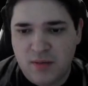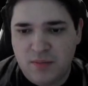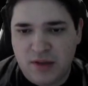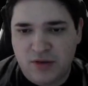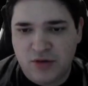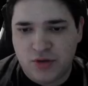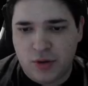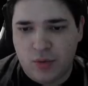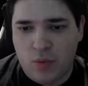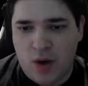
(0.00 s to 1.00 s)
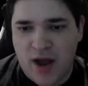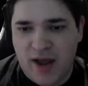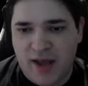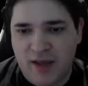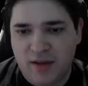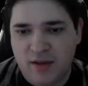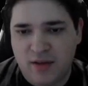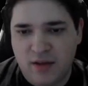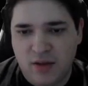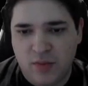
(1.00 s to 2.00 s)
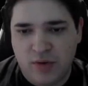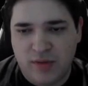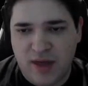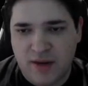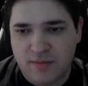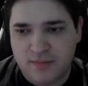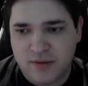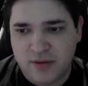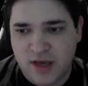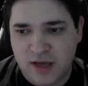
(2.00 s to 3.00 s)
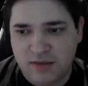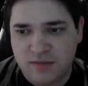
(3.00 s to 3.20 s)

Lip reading: Not too sure why you would do that yet.